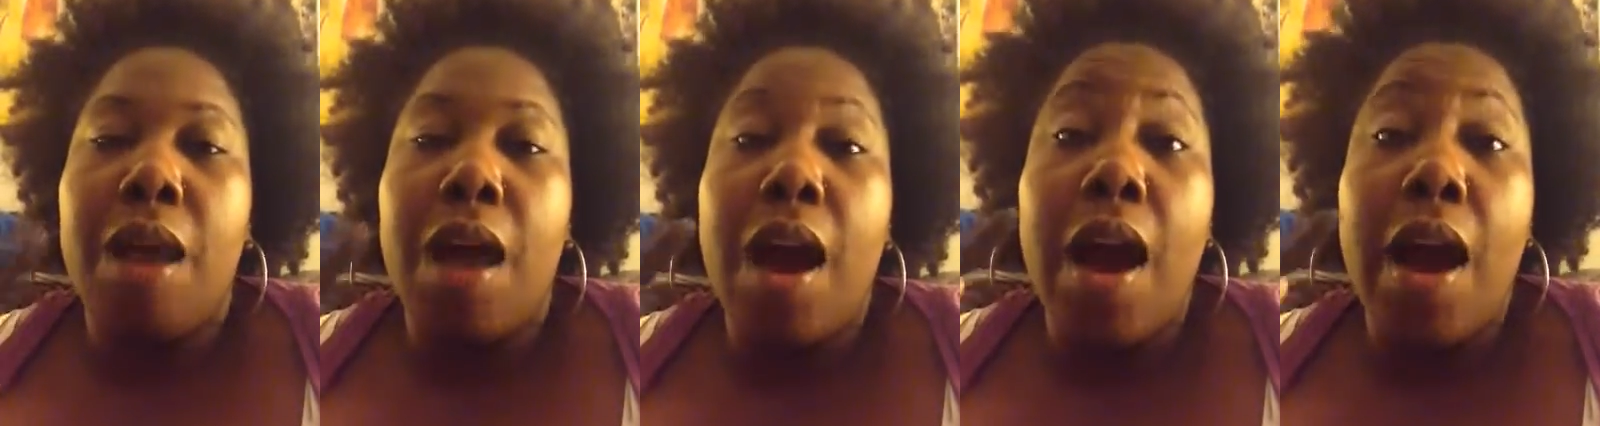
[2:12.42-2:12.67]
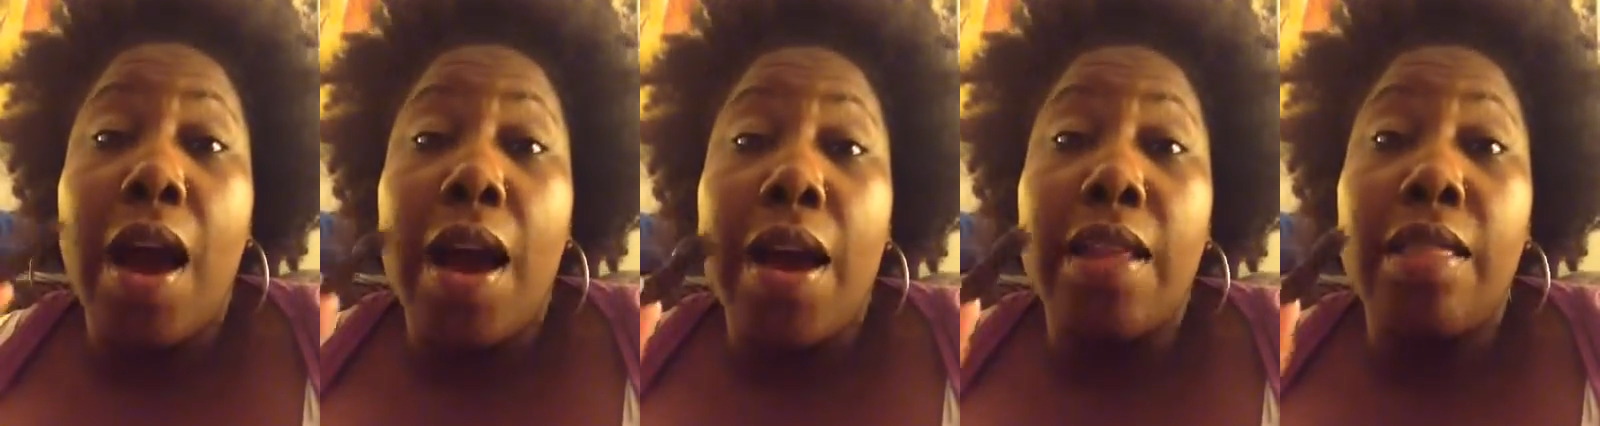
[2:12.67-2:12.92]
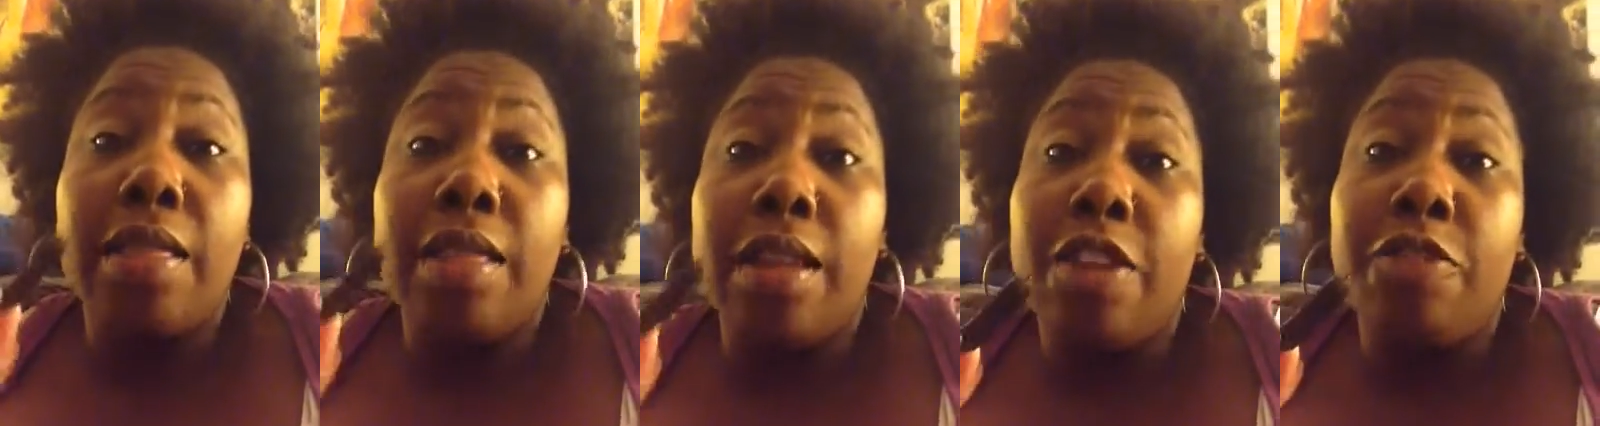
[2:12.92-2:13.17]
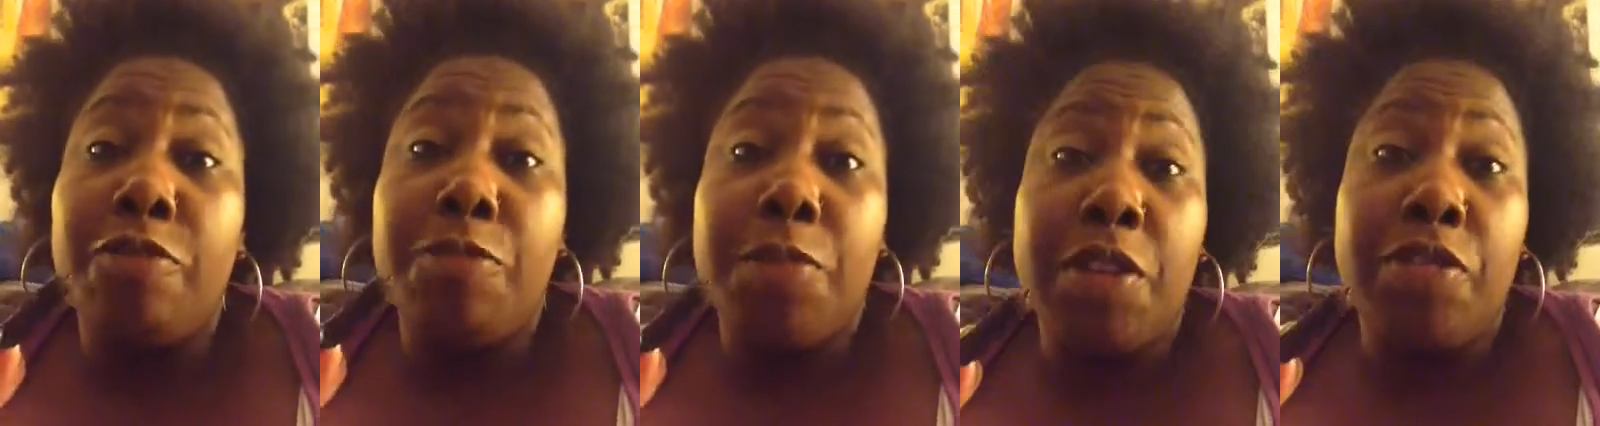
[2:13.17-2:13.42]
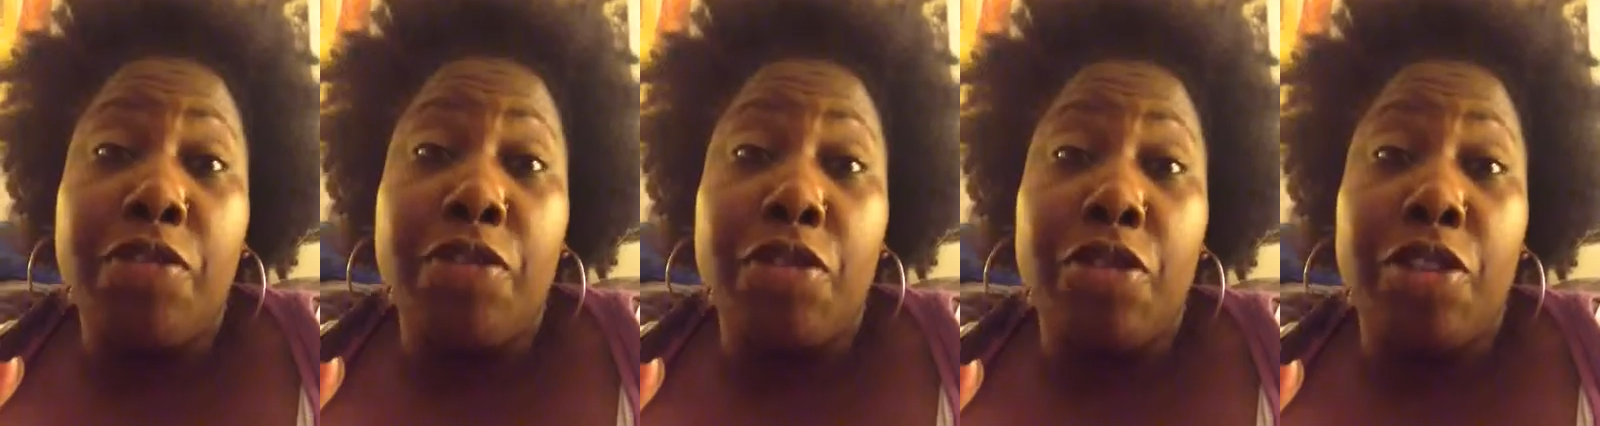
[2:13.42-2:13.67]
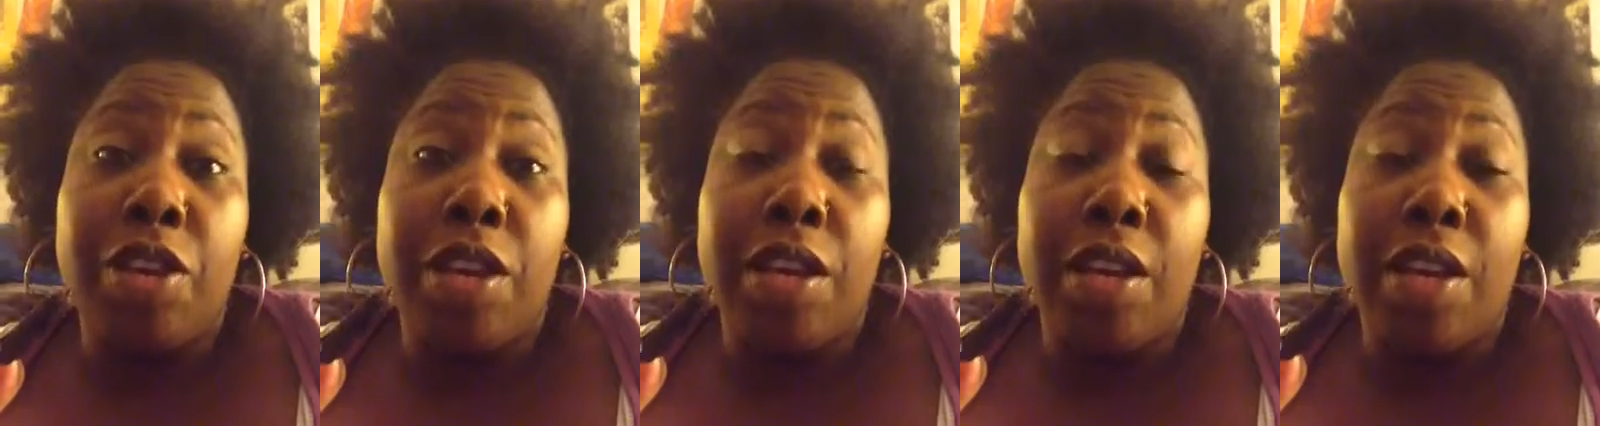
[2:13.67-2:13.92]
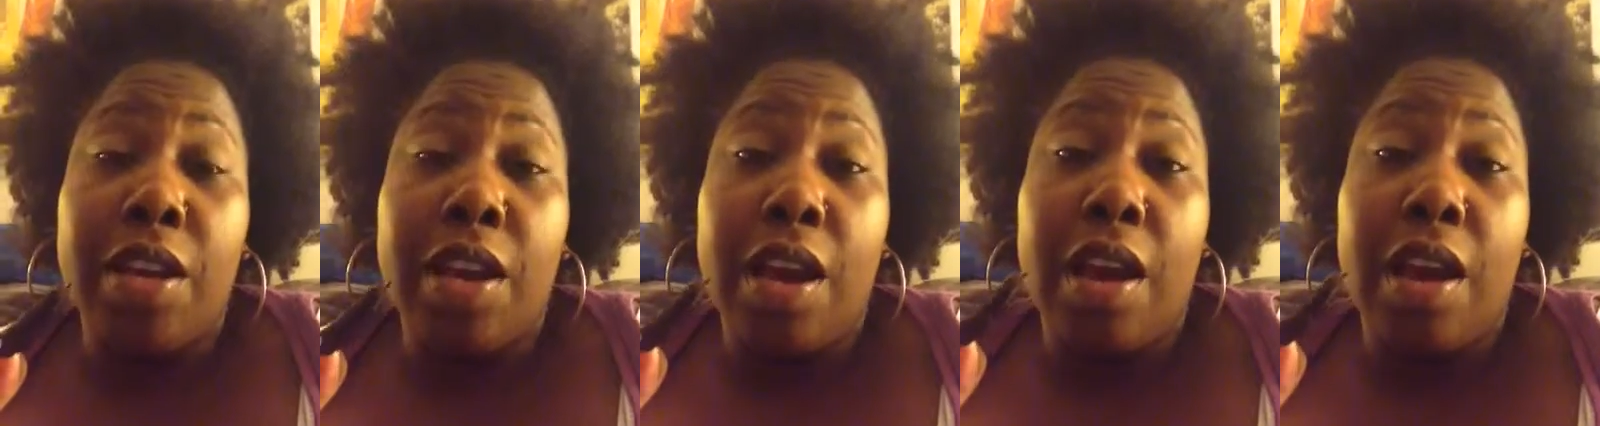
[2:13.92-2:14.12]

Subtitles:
I love beef jerky.